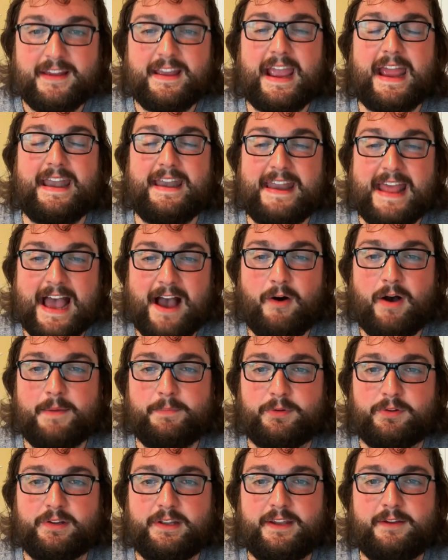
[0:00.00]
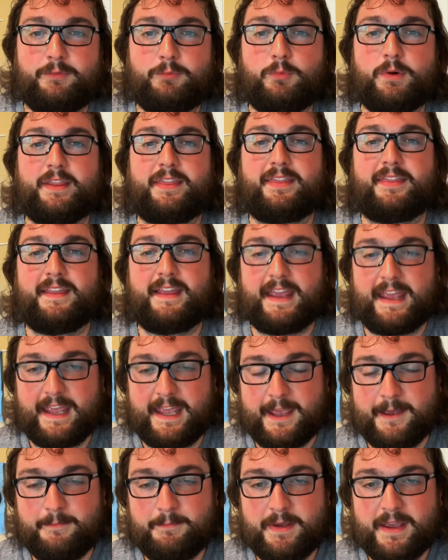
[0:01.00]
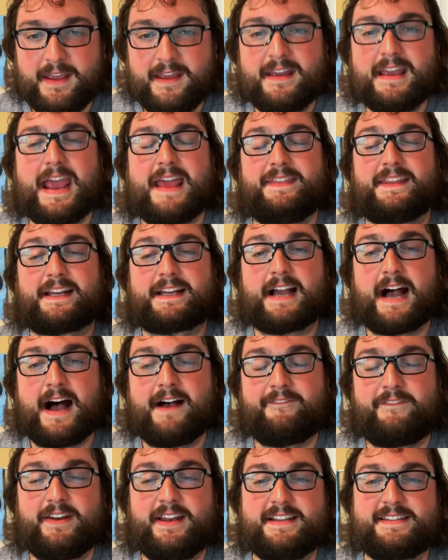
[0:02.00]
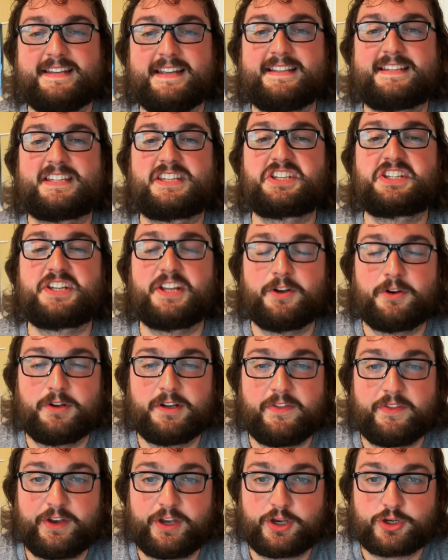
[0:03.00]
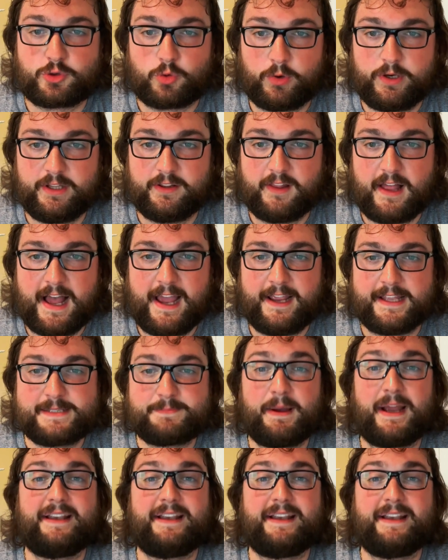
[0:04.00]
And now I believe with him and the confidence instilled in the Detroit Lions by